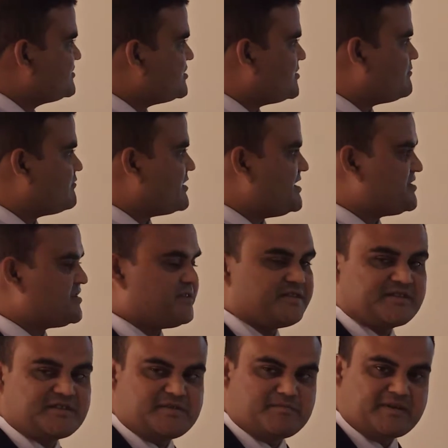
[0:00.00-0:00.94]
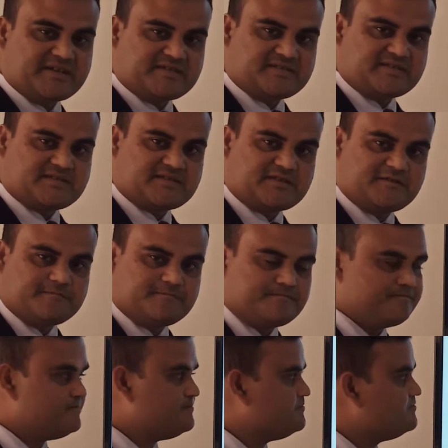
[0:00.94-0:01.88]
or frightening images,
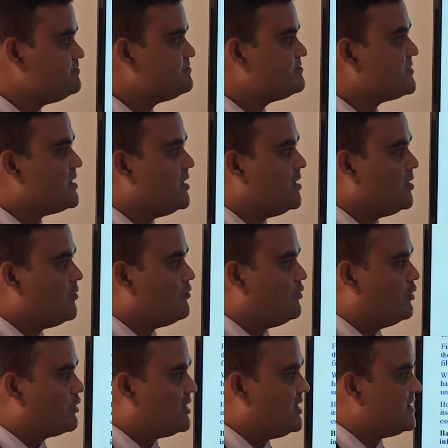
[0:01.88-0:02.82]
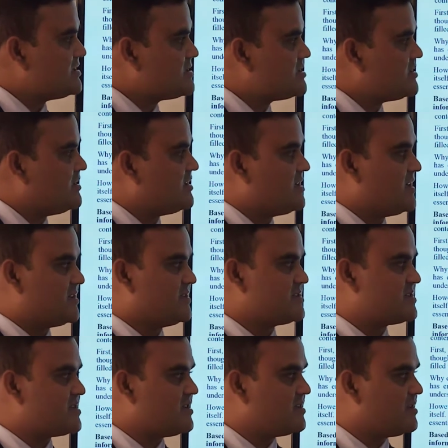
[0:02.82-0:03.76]
focused and
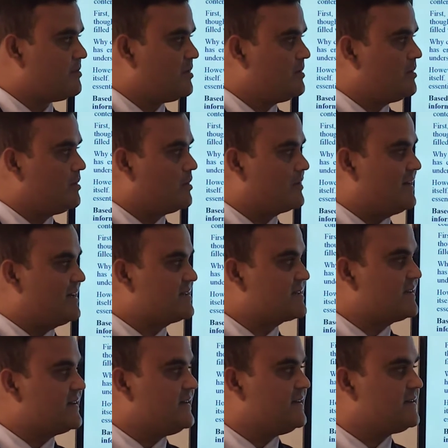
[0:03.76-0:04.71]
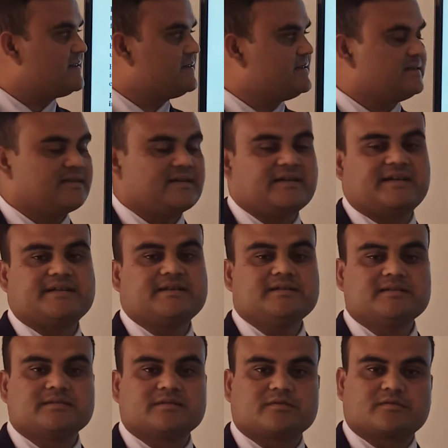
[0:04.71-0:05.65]
understandable or unclear and
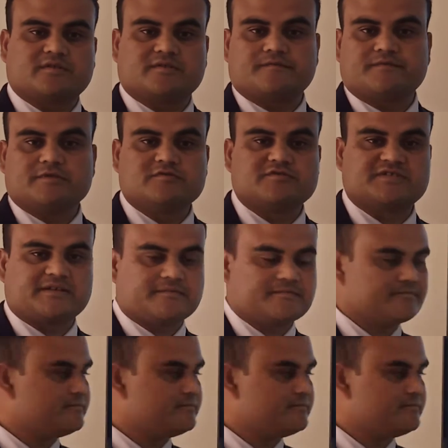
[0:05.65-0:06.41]
confusing.